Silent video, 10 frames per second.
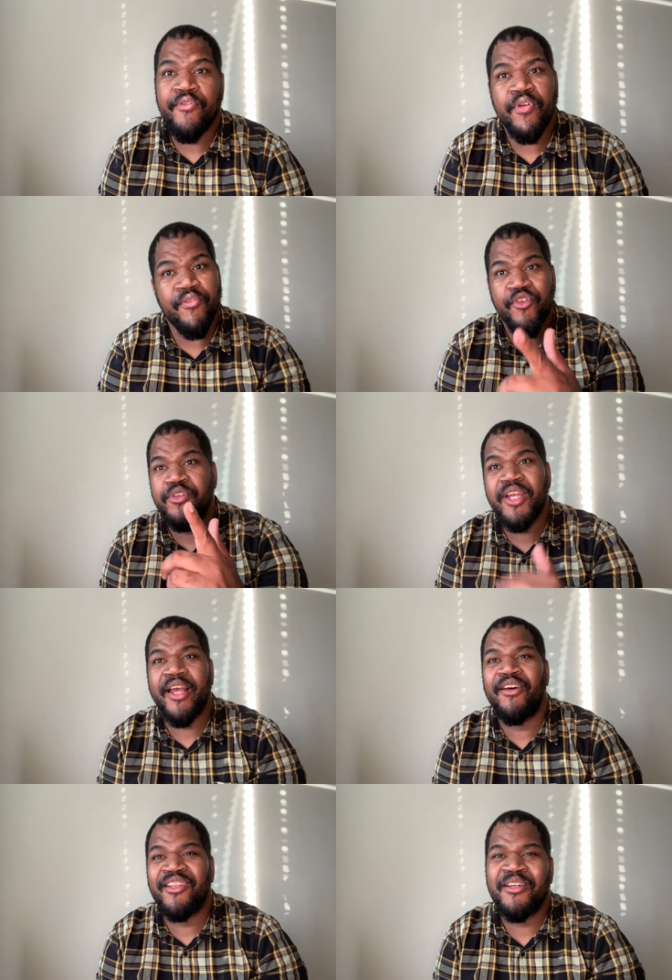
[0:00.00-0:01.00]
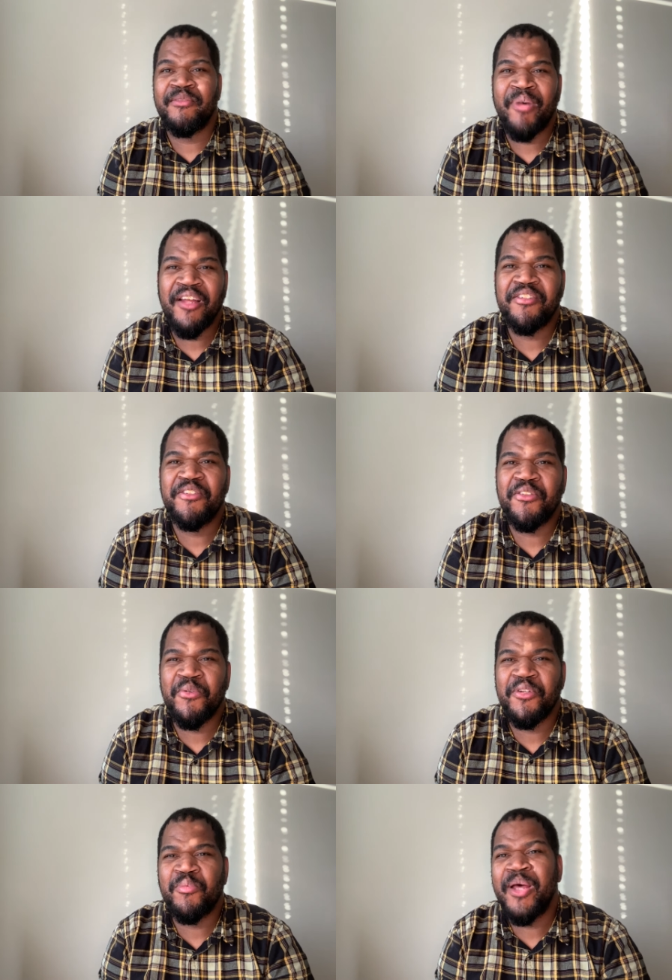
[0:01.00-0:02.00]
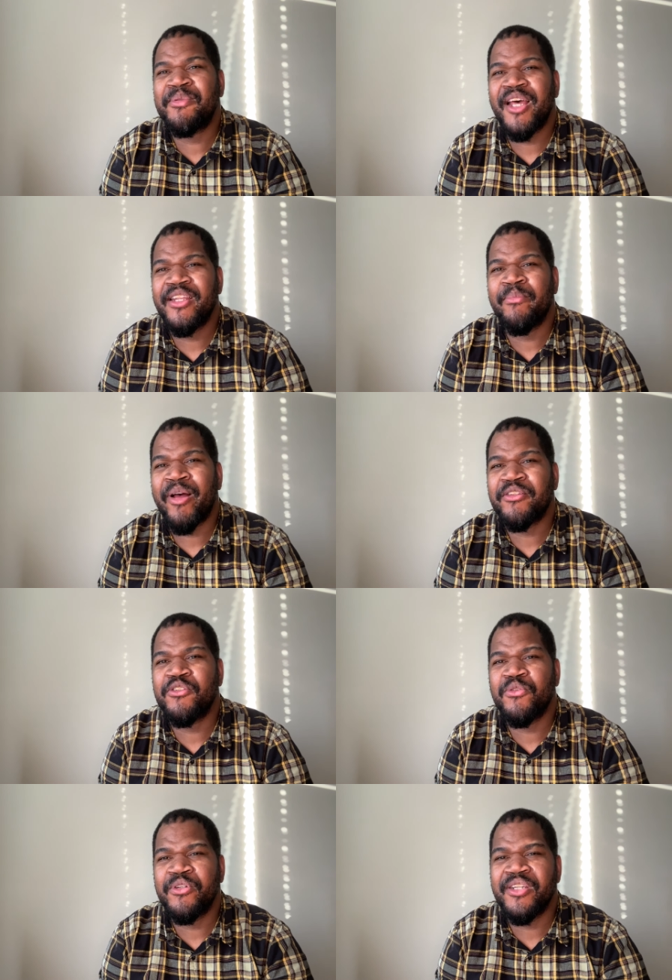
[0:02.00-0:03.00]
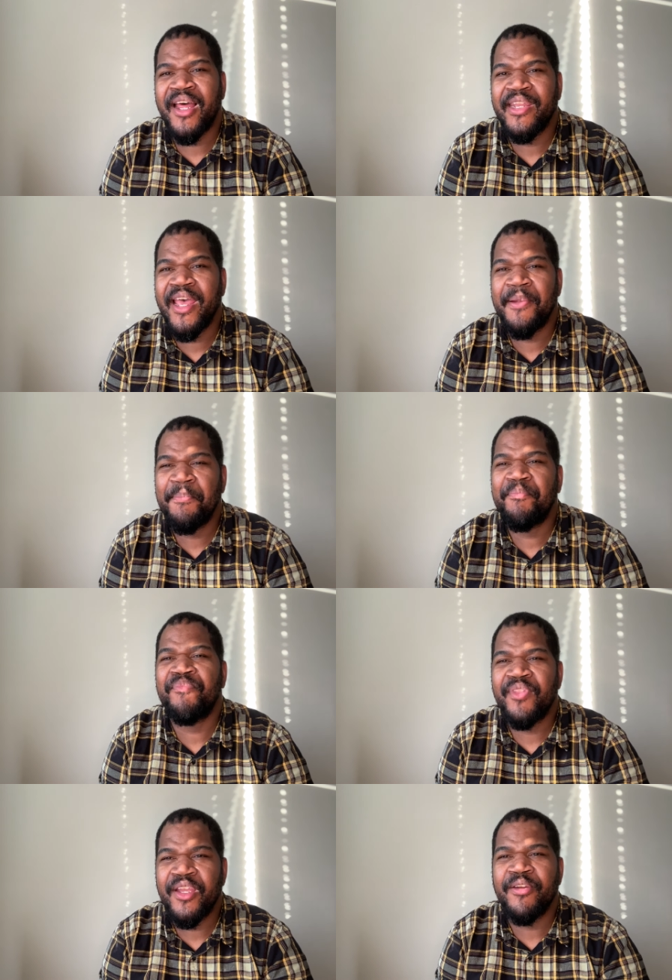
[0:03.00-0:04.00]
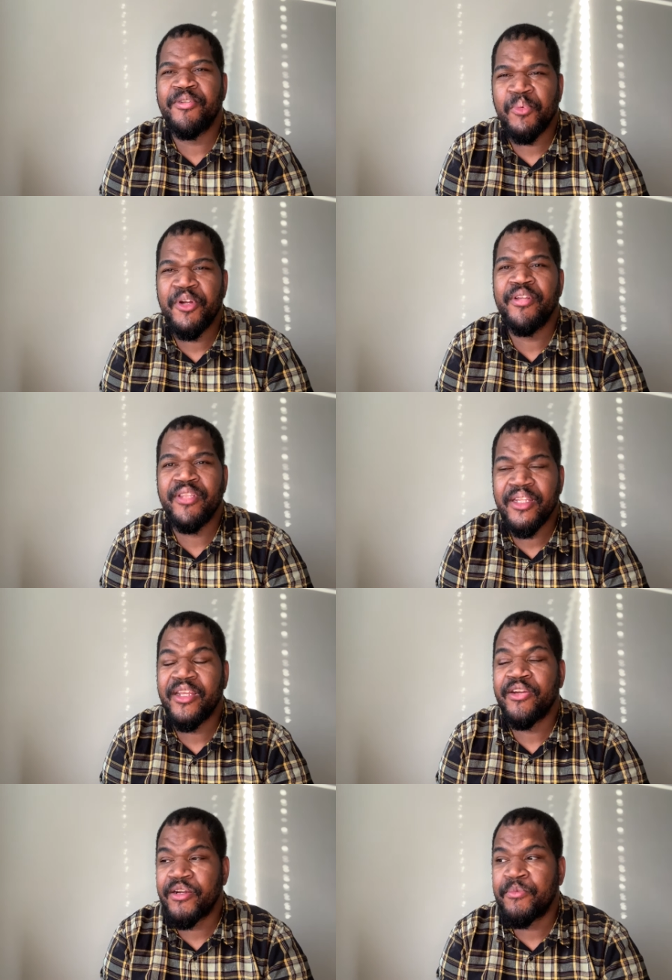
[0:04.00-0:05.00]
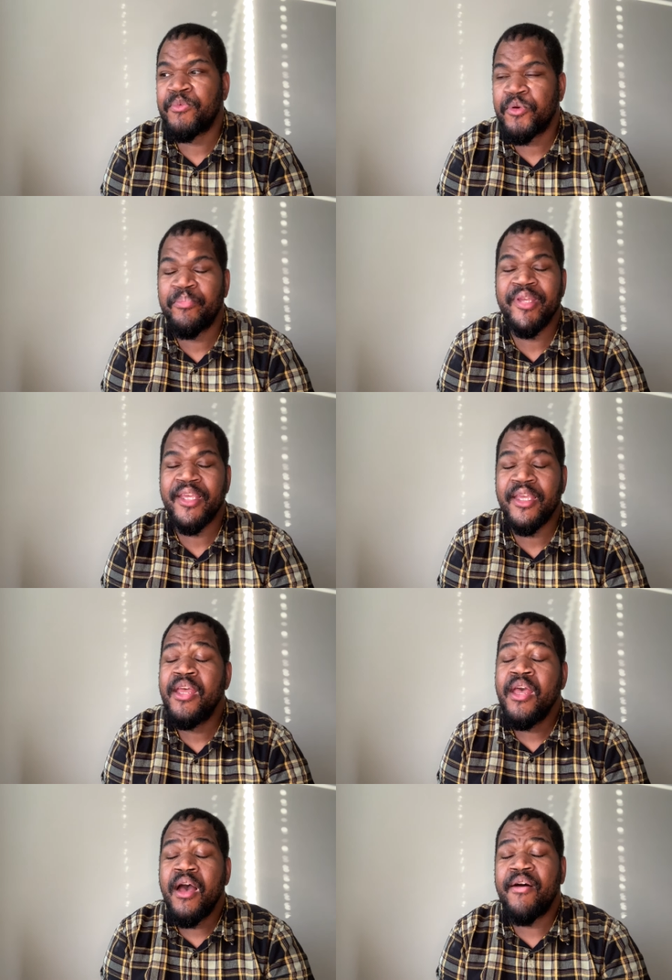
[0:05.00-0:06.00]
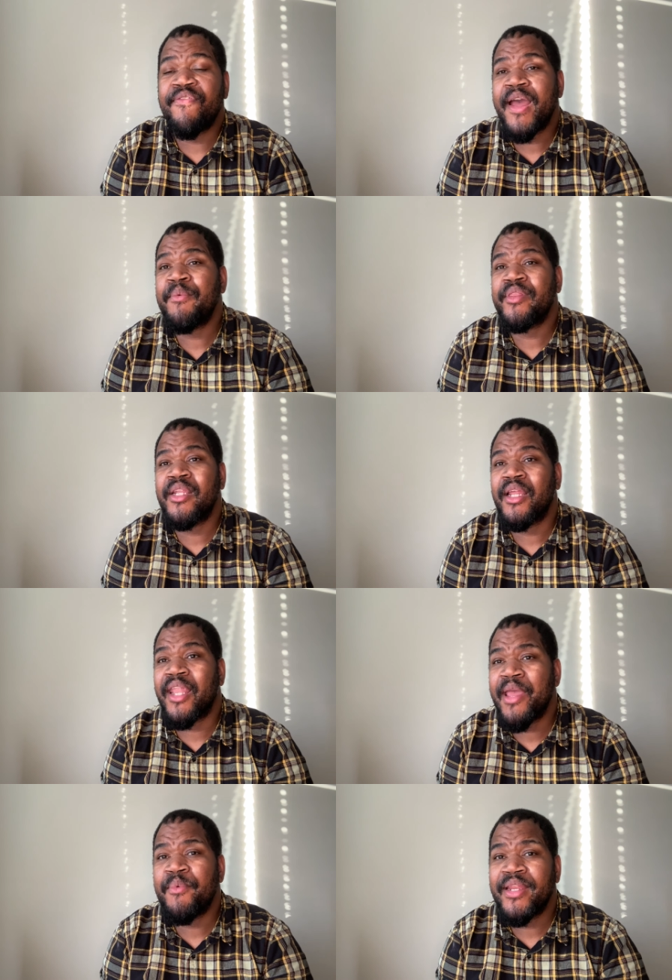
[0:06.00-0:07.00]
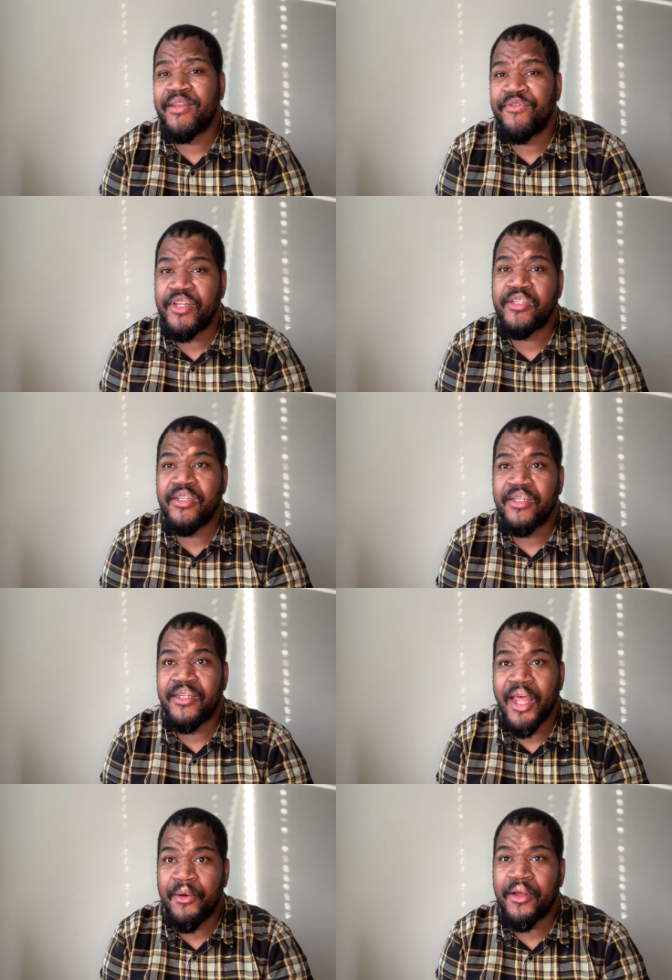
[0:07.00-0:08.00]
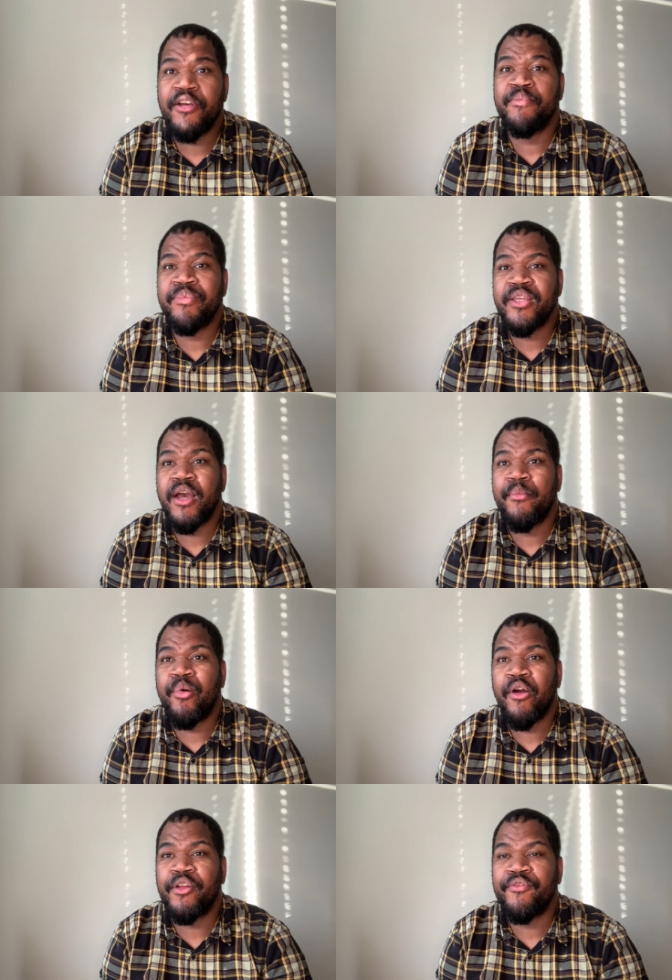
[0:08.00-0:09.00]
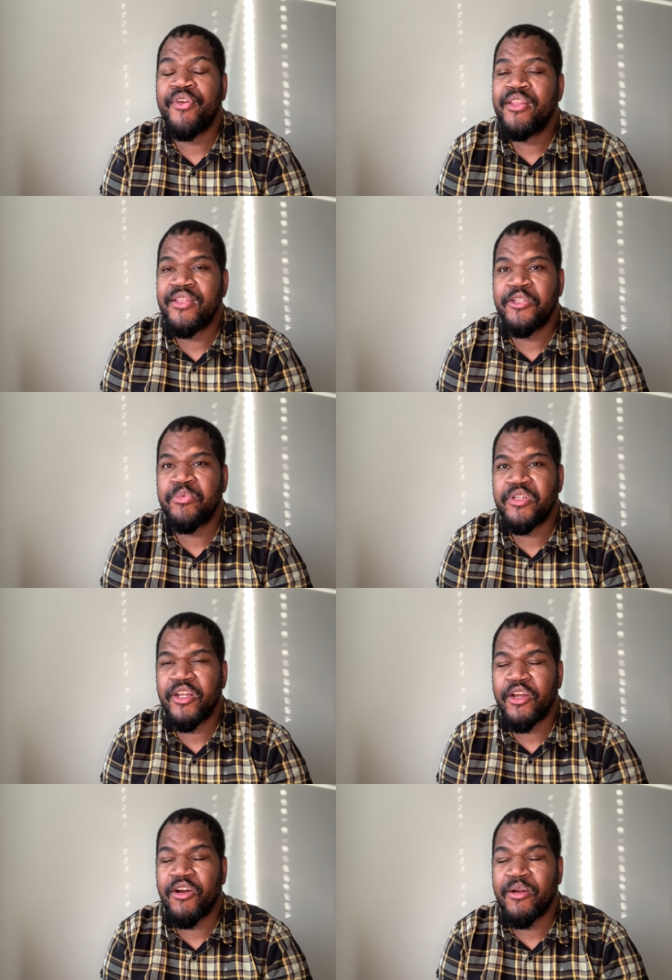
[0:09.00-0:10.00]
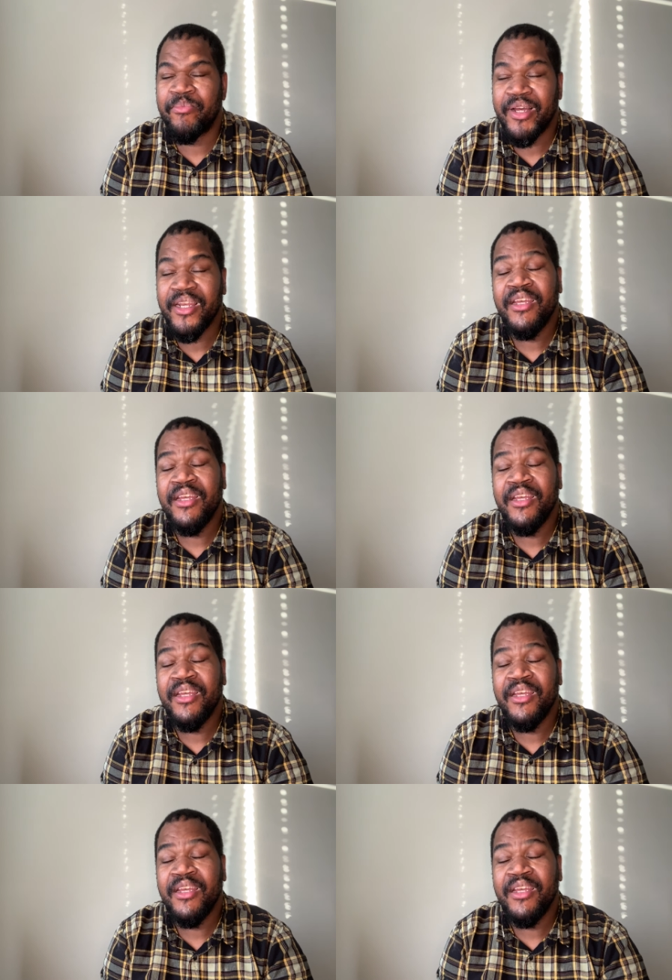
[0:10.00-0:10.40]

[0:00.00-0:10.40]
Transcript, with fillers: if you check out the Boxing Source website, theboxingsource.net, there's word that there will be a fight within the lightweight division that could be a part of this particular card. But